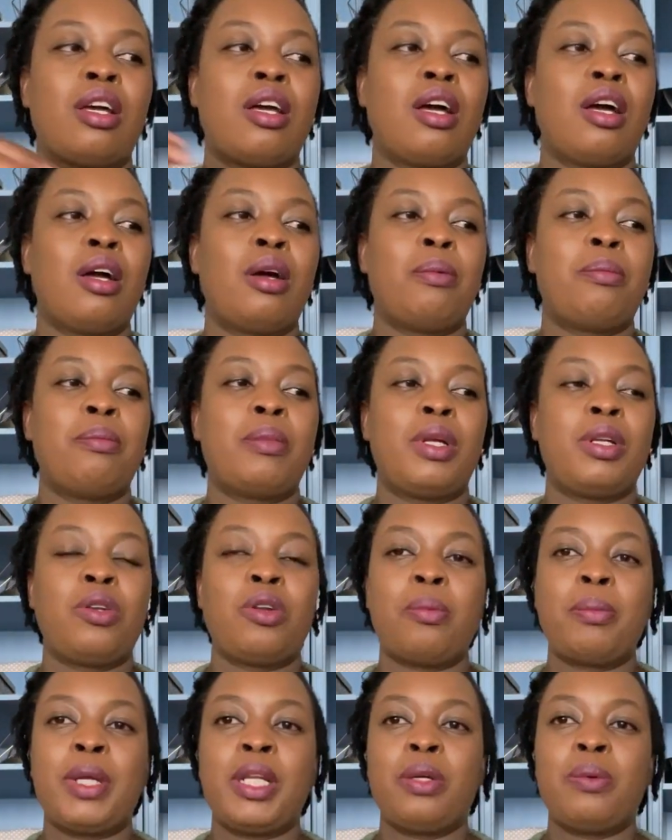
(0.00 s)

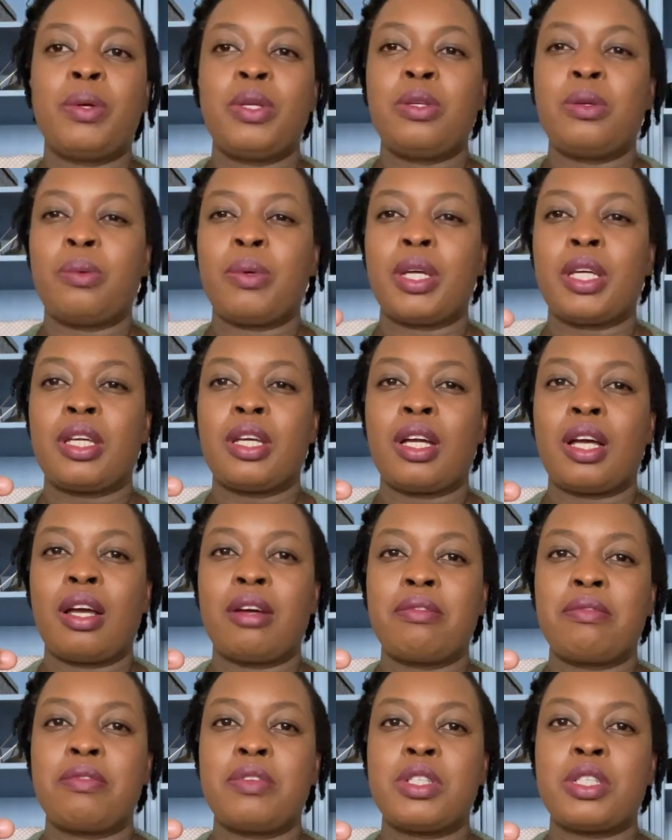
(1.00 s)
Normally when you're working
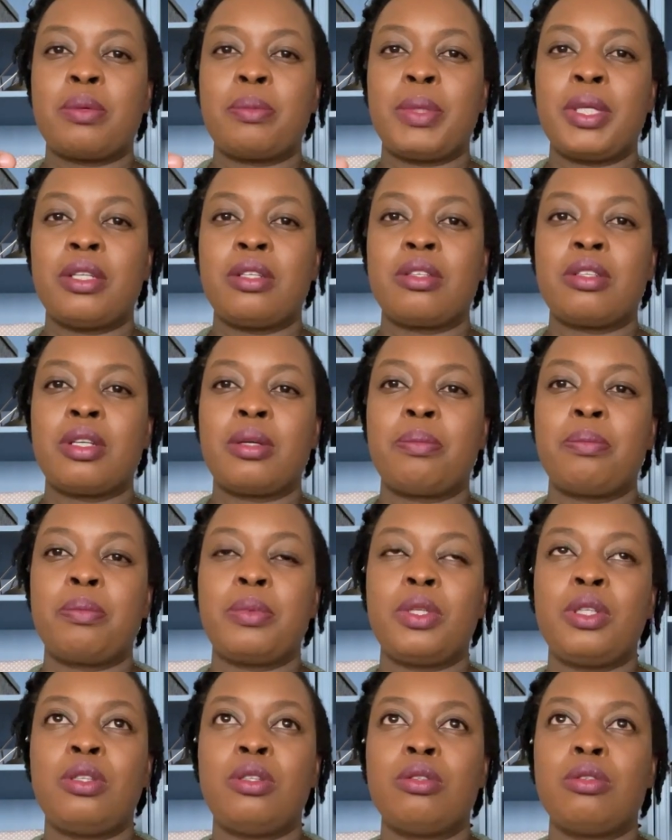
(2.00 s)
half fisherman rib,
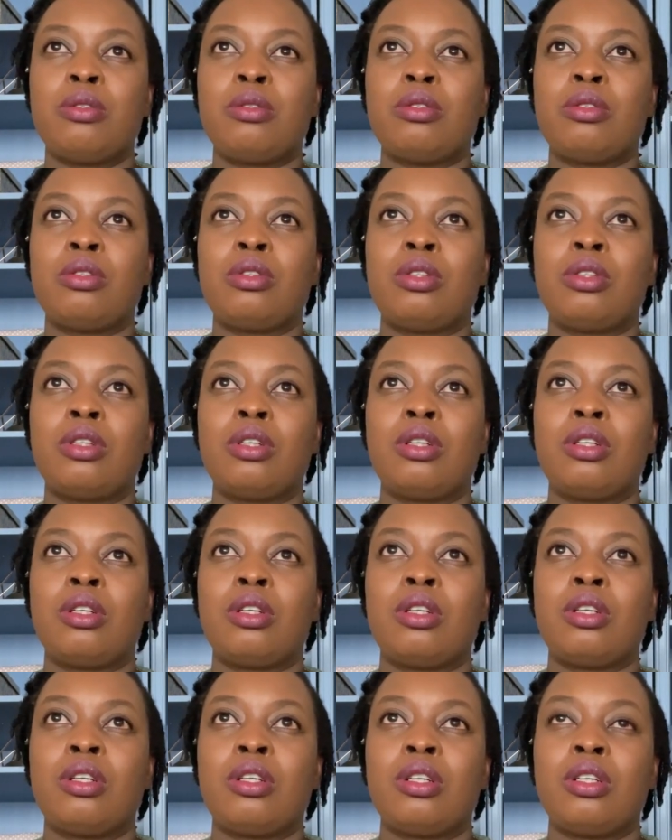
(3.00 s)
you
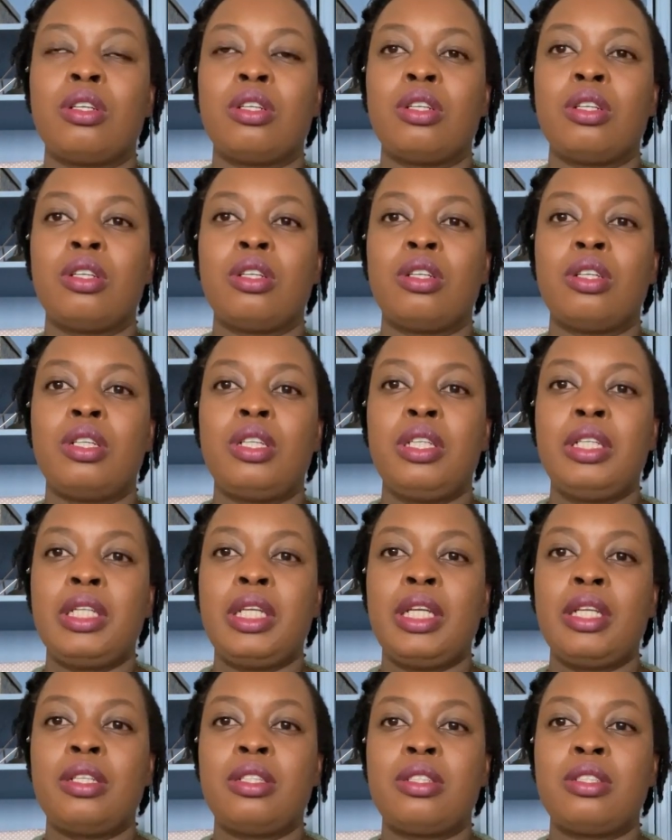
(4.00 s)

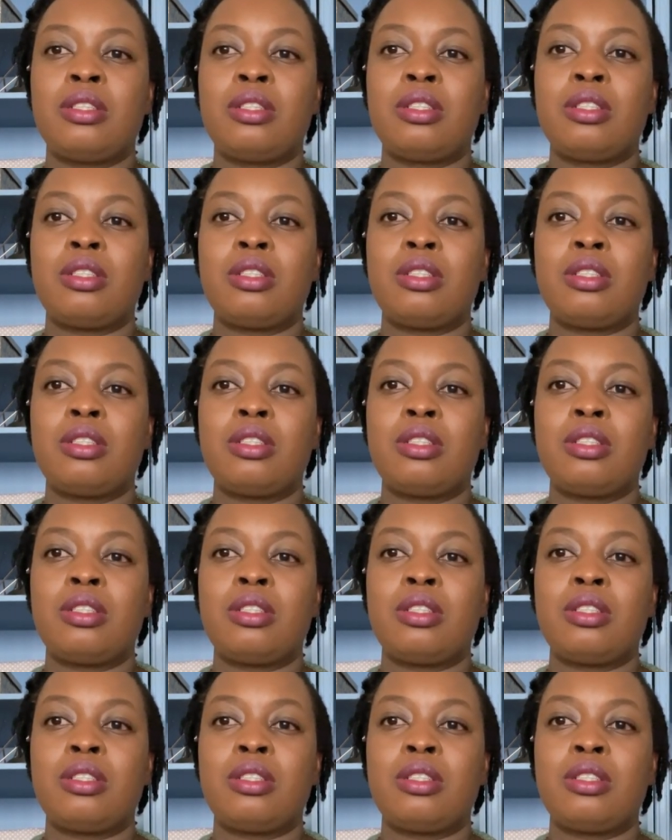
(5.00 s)
knit